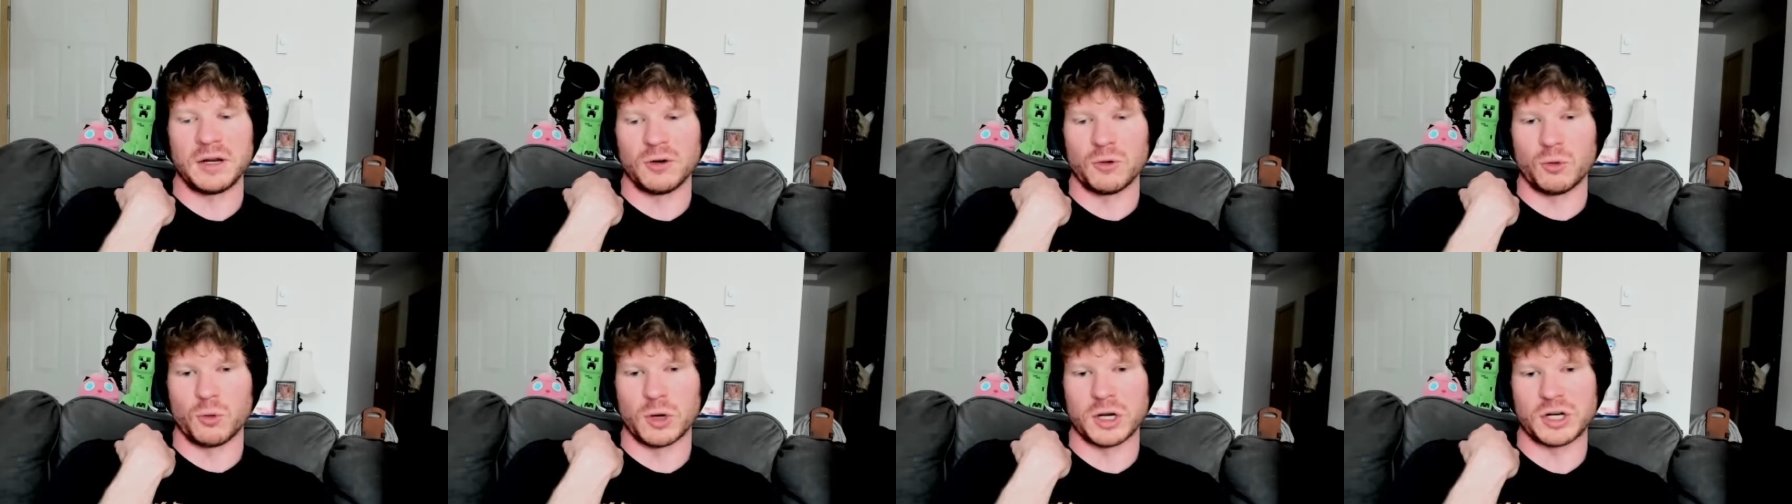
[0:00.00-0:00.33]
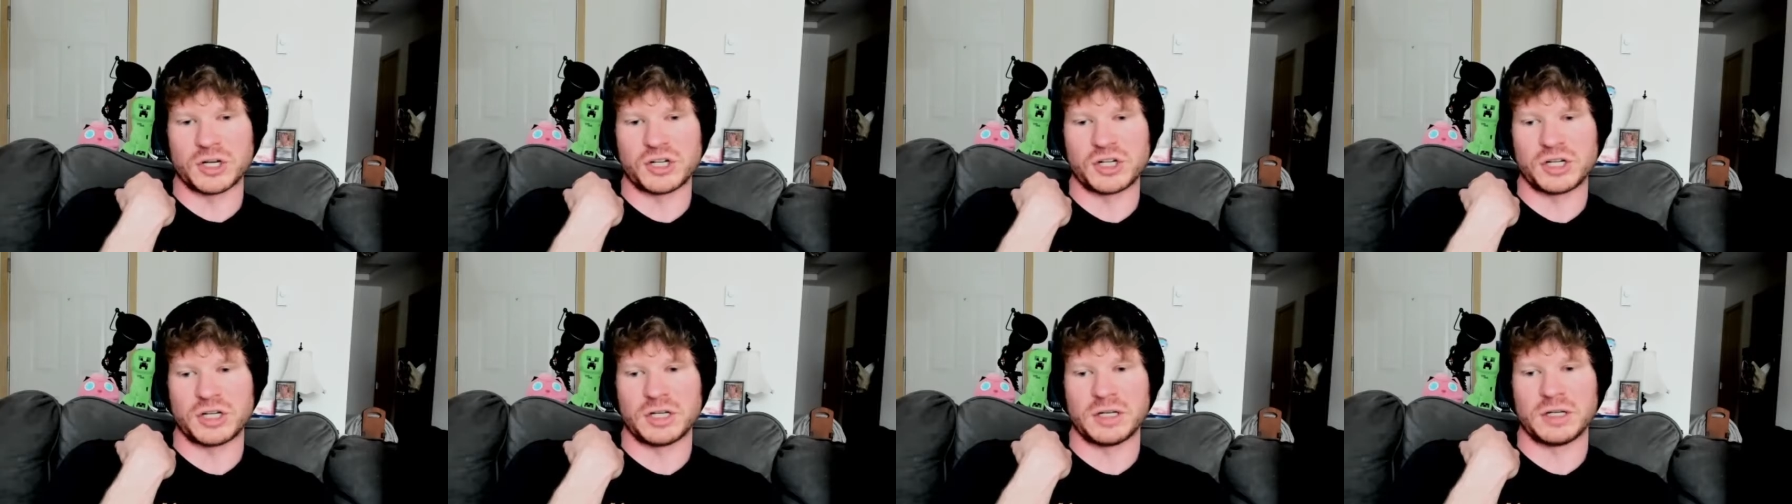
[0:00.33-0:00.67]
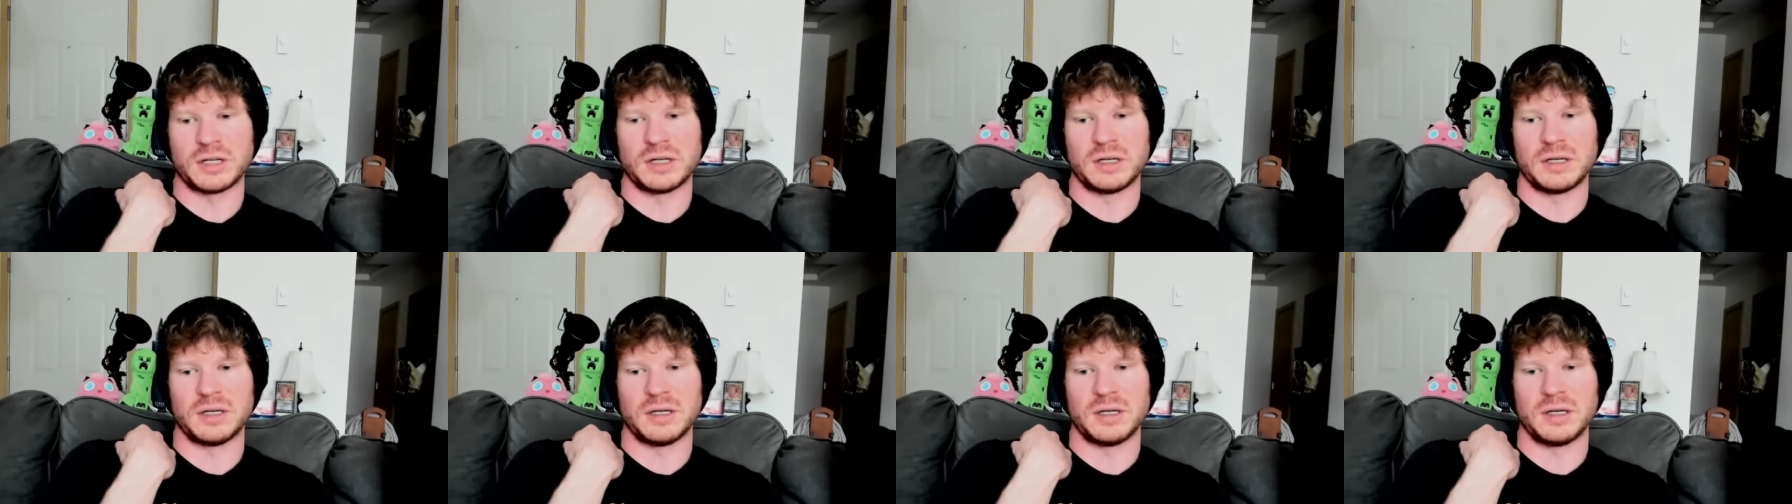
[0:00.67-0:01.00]

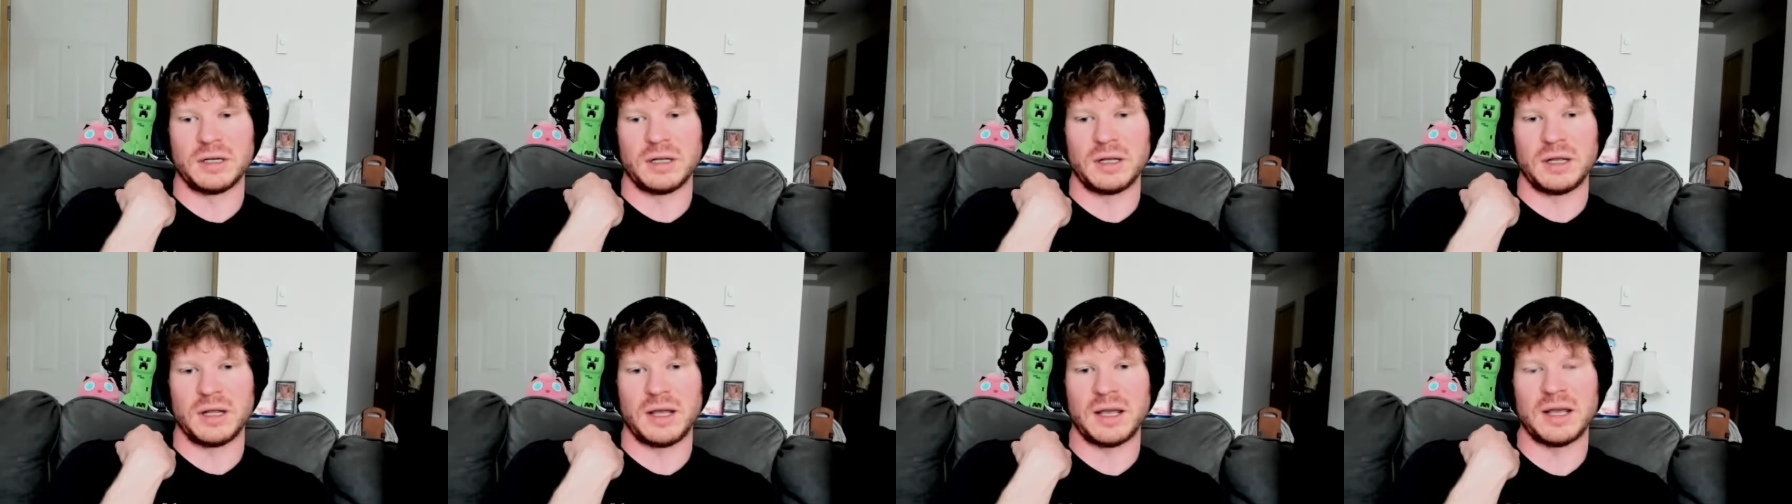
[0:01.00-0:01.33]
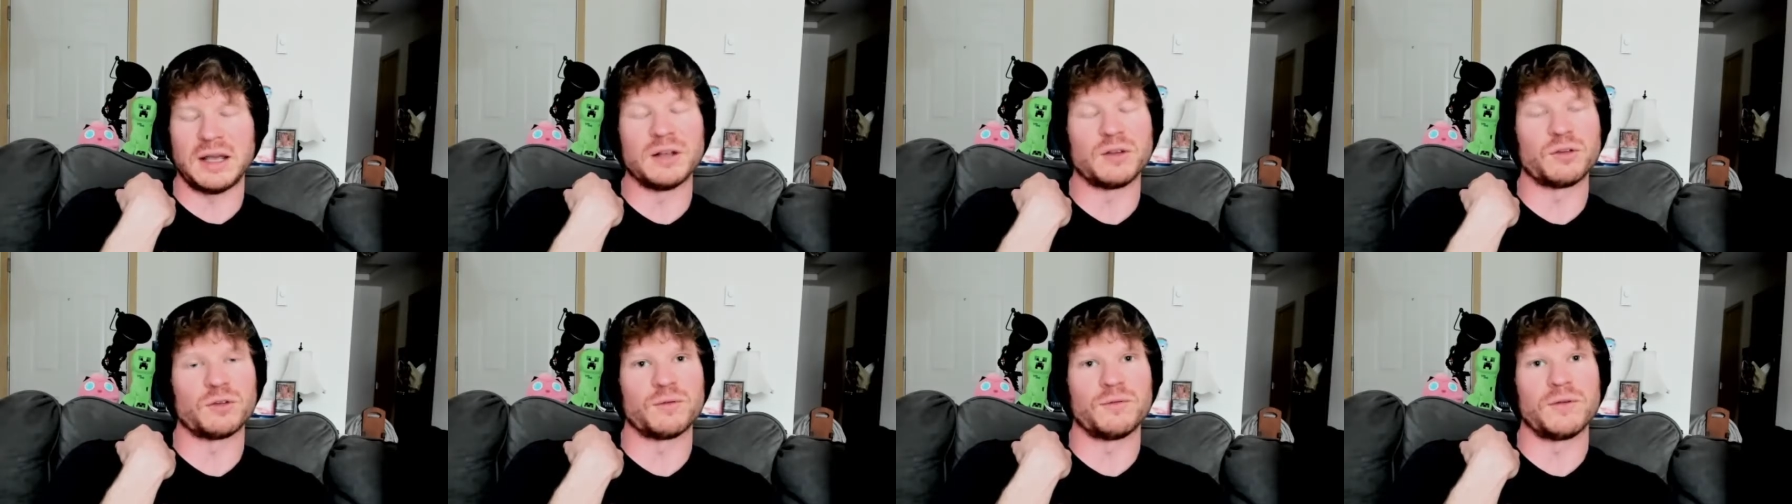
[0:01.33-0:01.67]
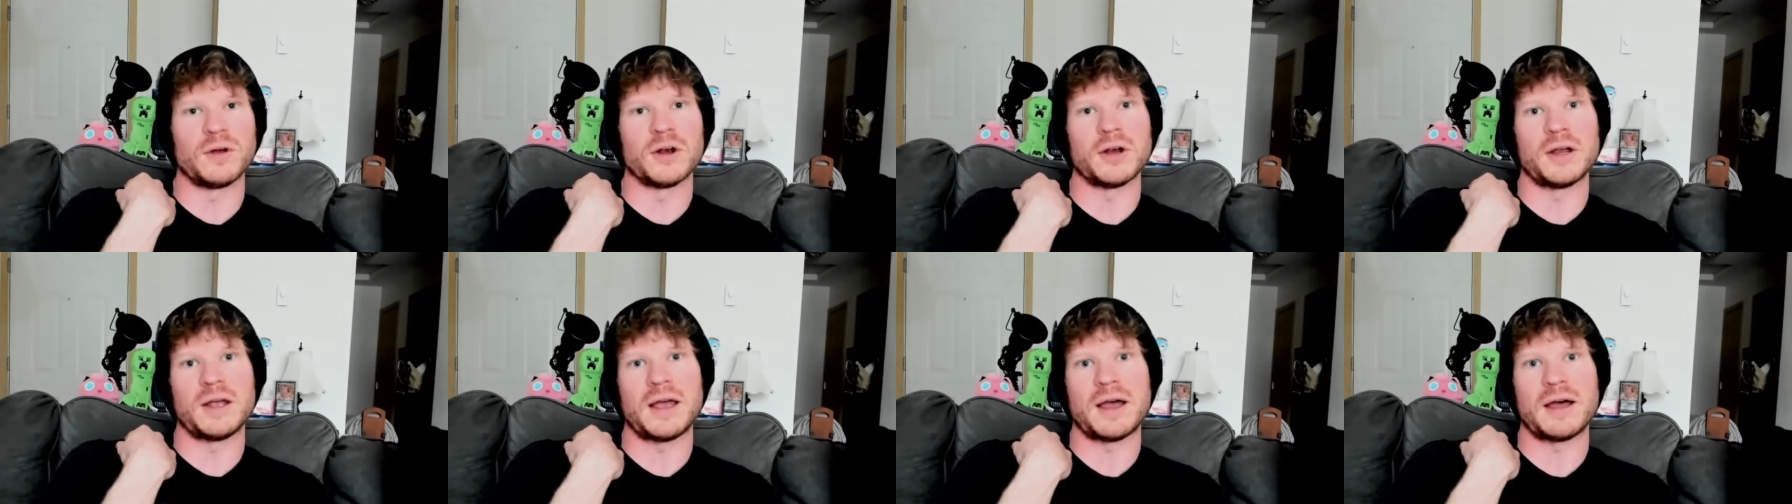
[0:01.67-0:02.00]
question hits
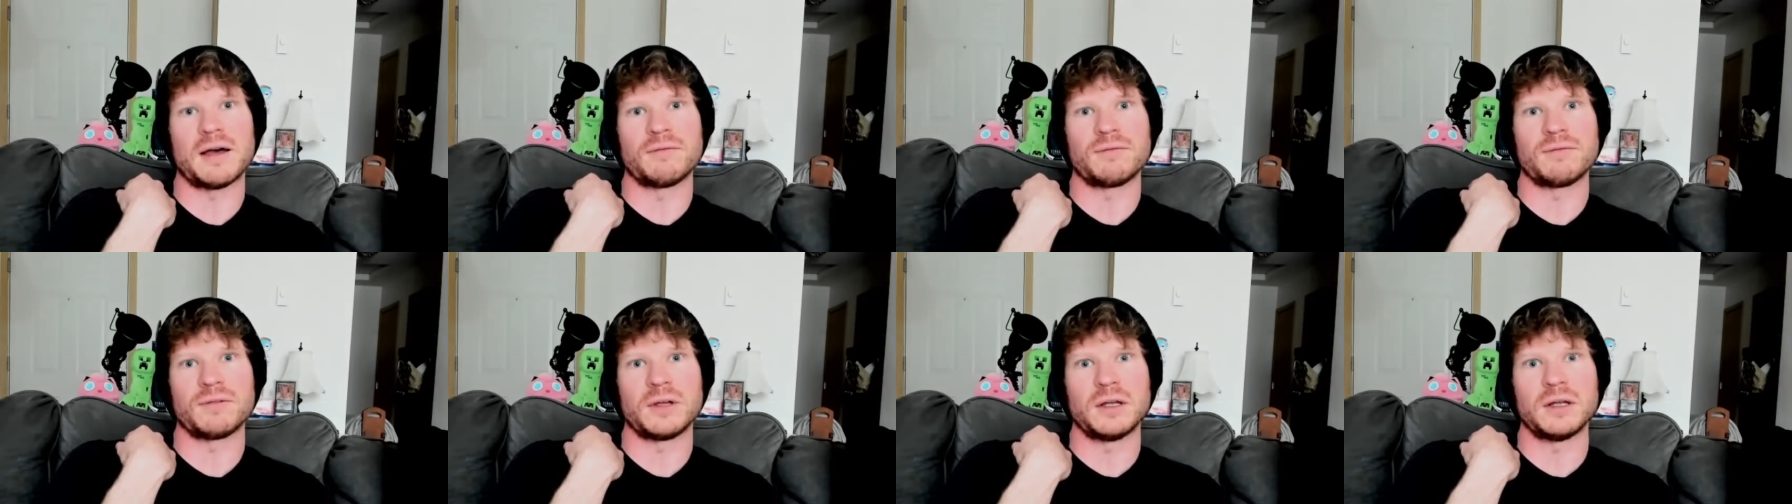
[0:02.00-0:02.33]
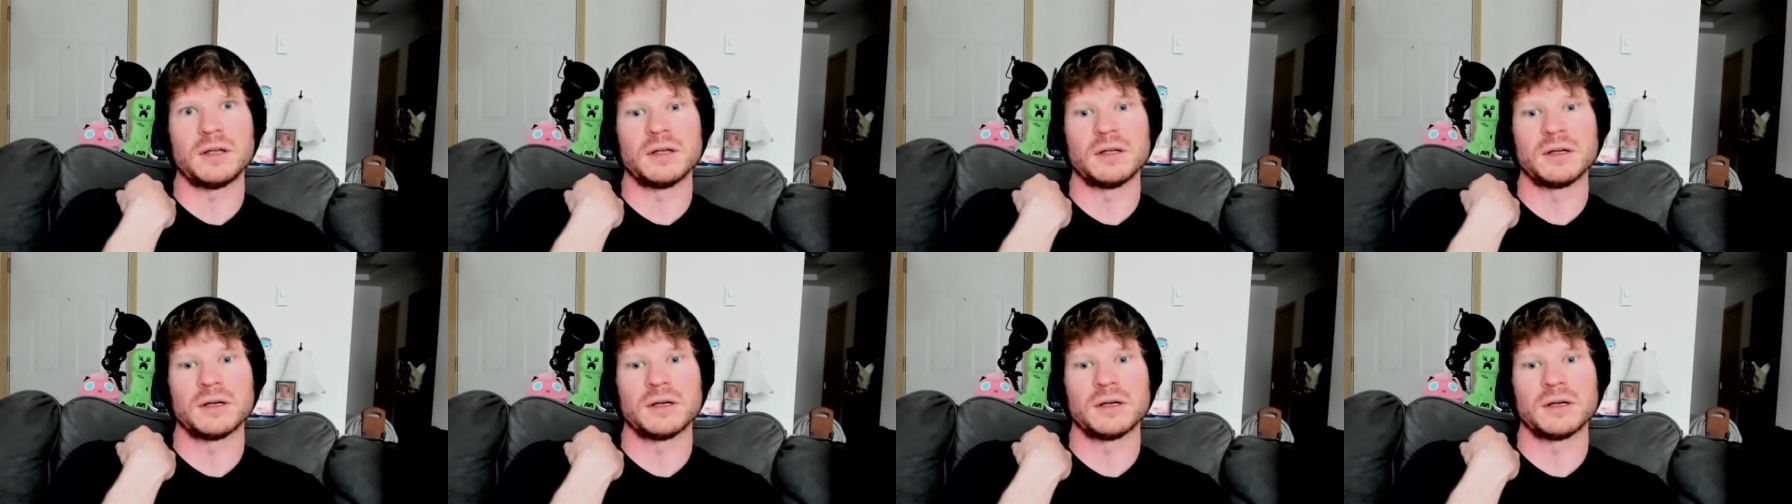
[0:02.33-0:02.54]
very heavy,